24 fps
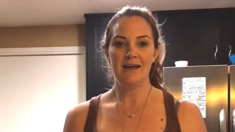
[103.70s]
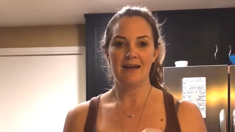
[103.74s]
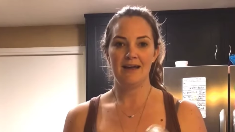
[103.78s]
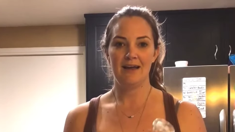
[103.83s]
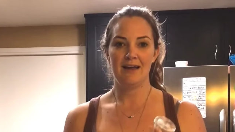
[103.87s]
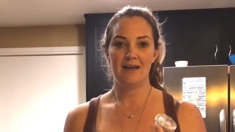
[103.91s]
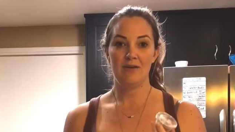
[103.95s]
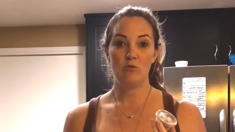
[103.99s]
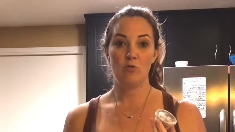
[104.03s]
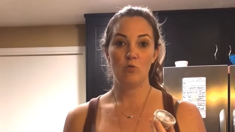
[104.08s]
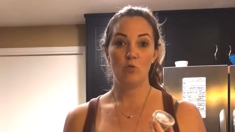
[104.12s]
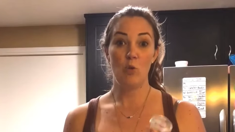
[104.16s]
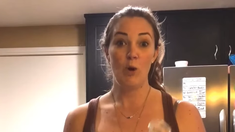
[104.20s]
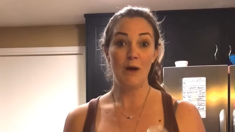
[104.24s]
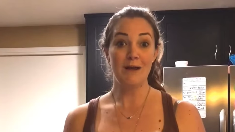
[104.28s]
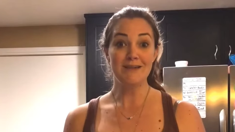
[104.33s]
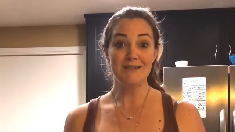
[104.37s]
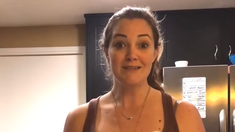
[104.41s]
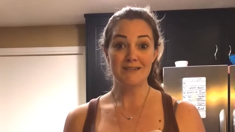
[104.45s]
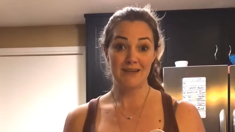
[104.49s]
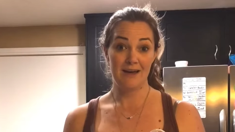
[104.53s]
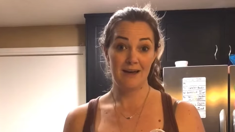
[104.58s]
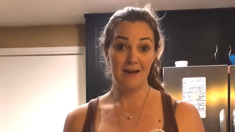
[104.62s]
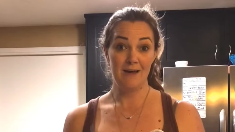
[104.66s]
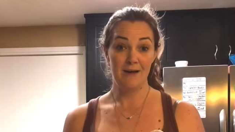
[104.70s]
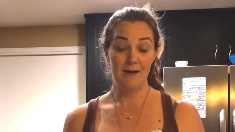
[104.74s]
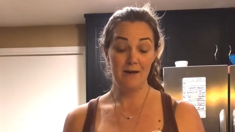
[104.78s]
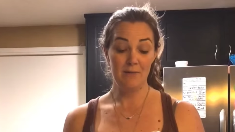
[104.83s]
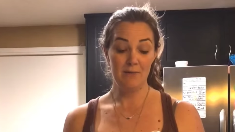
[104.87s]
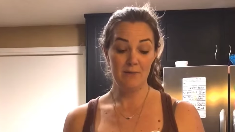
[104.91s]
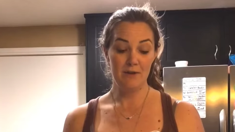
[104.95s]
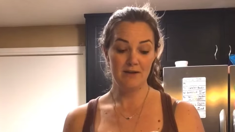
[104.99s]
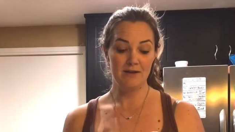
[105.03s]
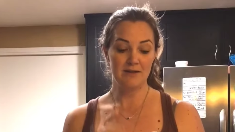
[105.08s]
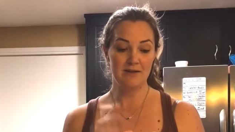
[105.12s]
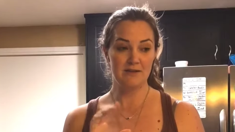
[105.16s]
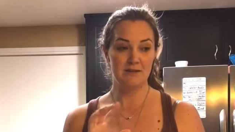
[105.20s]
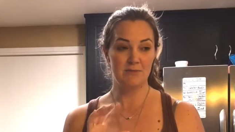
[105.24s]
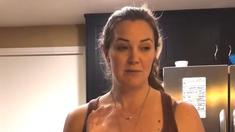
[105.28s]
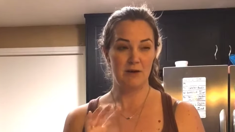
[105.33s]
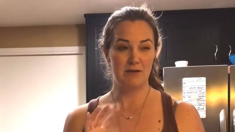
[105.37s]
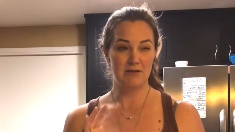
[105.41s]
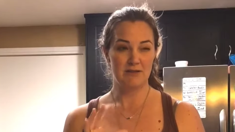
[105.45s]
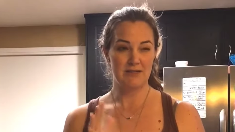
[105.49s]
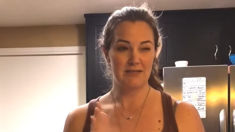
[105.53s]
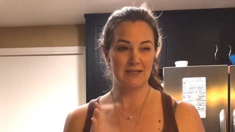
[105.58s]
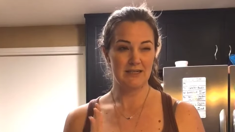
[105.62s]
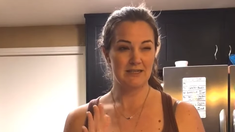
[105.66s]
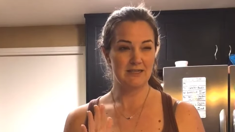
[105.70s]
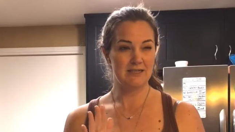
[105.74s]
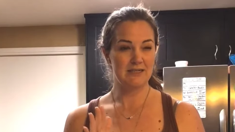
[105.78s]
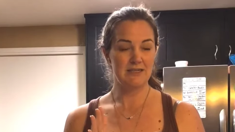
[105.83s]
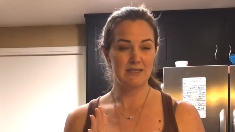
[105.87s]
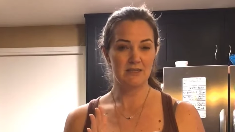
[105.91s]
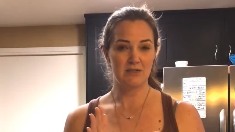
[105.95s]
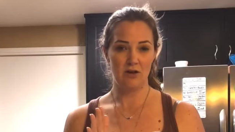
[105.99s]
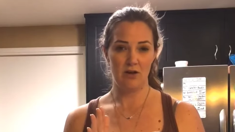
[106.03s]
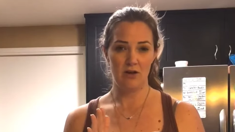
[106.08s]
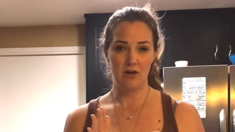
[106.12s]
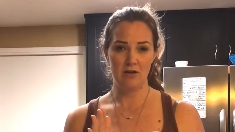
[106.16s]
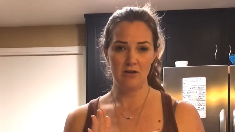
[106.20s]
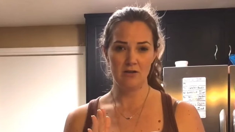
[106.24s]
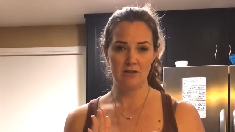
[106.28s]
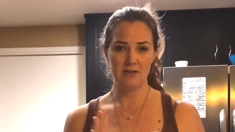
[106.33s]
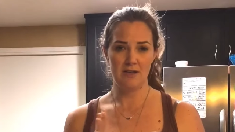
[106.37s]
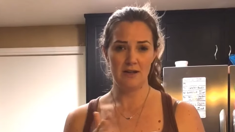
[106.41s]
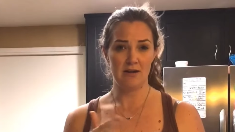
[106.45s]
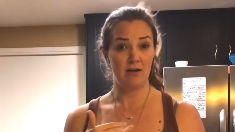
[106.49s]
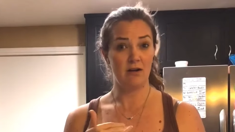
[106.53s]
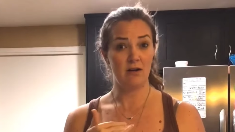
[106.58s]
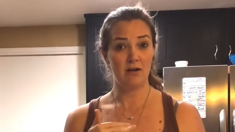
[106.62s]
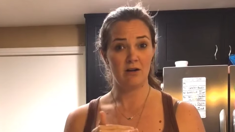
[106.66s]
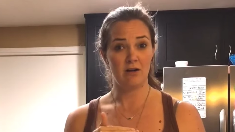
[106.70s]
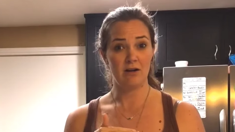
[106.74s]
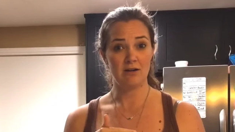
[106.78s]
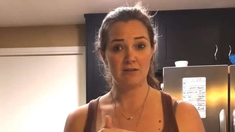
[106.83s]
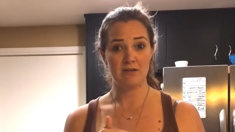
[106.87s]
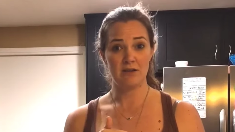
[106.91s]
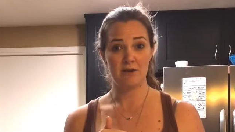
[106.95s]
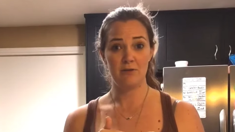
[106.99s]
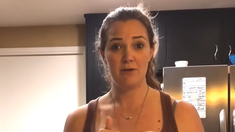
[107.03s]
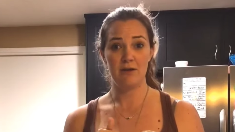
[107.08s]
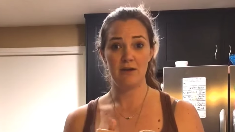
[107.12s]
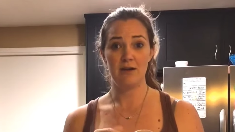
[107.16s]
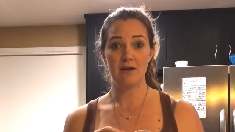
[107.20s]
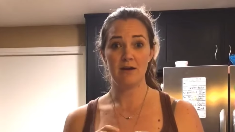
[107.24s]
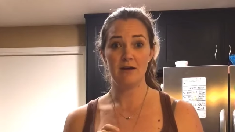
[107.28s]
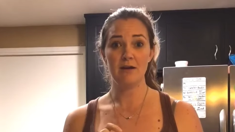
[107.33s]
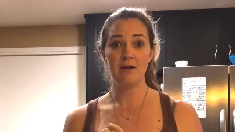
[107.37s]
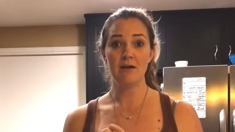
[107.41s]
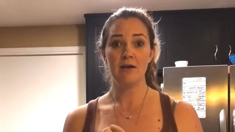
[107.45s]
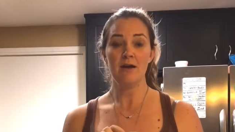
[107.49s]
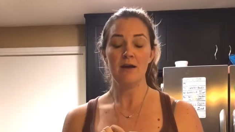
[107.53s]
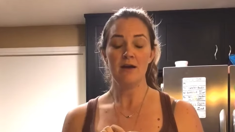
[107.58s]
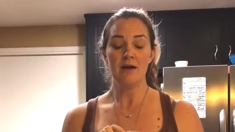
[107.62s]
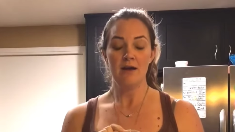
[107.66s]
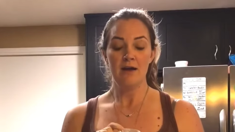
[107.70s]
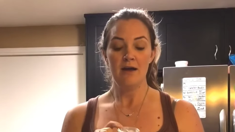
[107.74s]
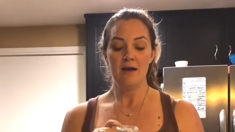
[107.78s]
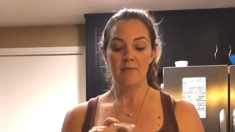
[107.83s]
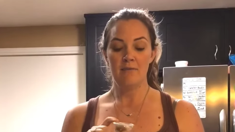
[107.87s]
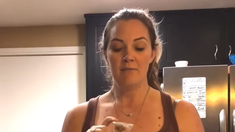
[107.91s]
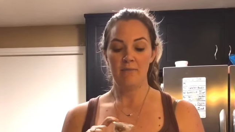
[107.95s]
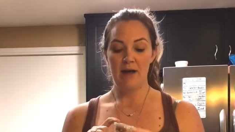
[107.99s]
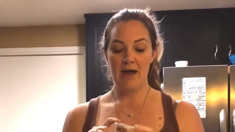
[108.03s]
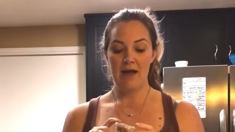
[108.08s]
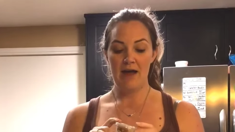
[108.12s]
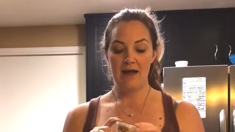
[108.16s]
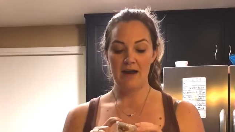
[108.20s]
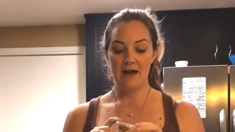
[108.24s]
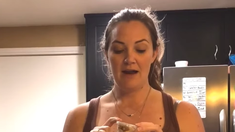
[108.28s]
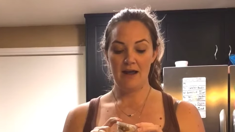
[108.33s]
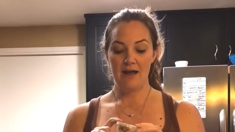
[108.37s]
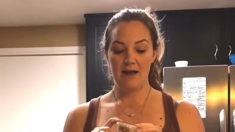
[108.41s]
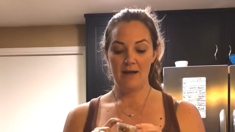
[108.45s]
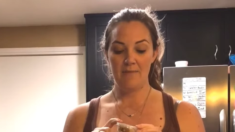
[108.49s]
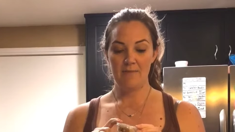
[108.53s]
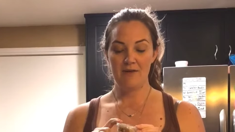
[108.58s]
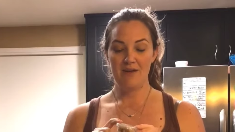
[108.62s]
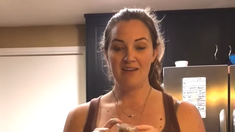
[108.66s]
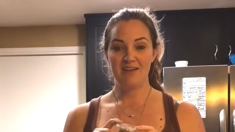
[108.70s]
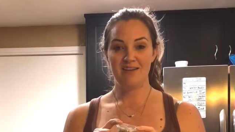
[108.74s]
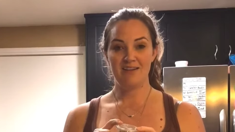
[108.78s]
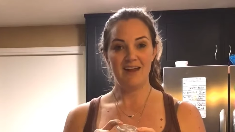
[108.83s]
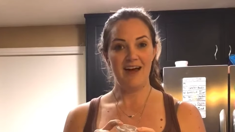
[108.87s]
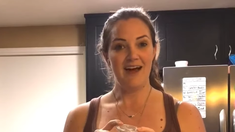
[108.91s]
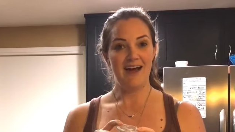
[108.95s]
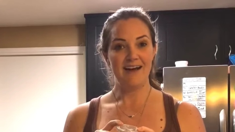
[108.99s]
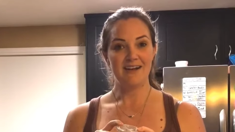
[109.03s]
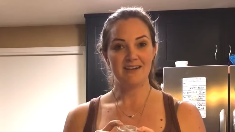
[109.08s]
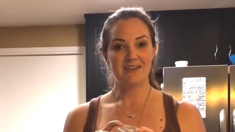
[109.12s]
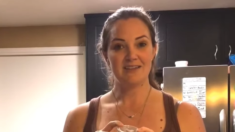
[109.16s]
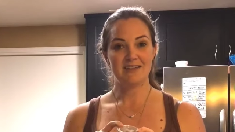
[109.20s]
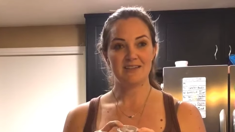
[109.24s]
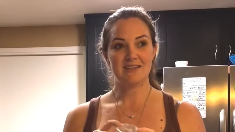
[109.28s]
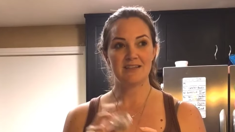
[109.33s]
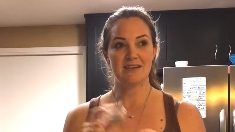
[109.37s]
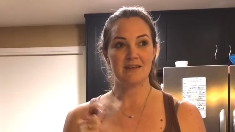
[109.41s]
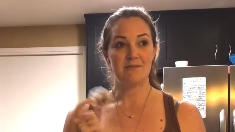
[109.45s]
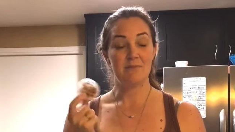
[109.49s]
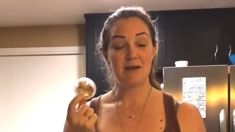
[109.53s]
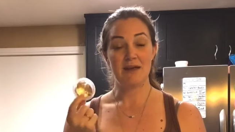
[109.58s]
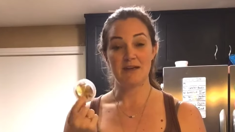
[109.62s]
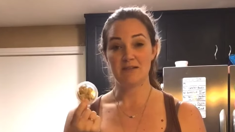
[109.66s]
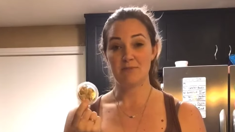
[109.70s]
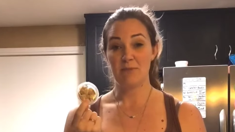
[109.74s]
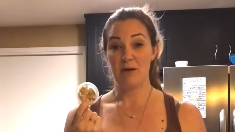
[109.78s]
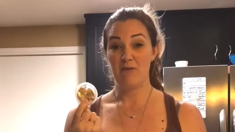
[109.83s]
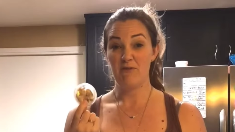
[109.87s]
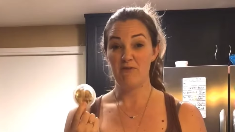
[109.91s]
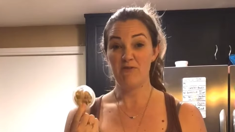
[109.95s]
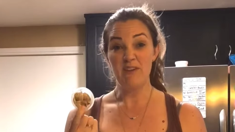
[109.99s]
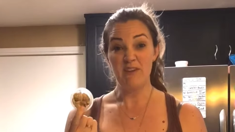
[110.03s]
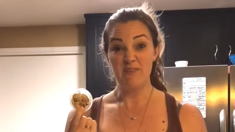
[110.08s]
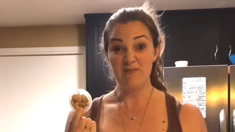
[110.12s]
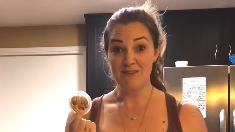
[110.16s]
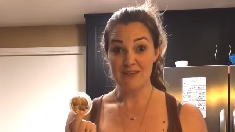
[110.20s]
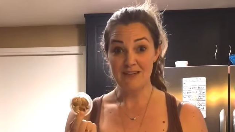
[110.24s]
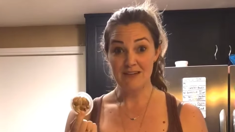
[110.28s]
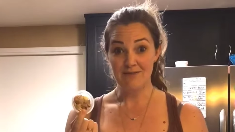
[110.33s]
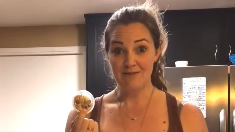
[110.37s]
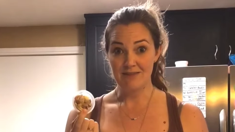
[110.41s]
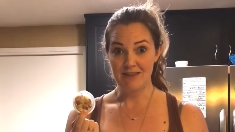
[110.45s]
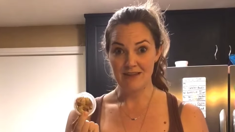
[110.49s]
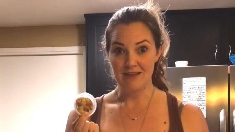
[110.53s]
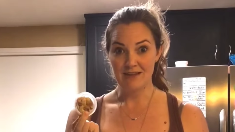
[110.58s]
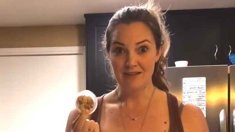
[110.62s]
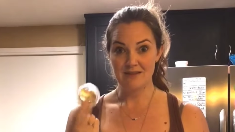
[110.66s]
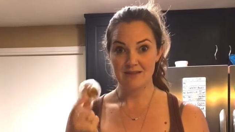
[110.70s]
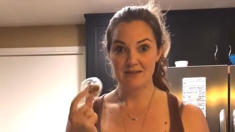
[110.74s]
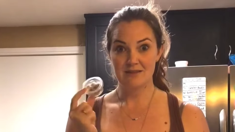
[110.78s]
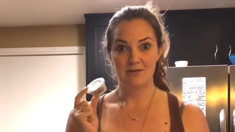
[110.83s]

And one tub is about $16 at our Costco here but um, it lasts, it makes about 50 of these.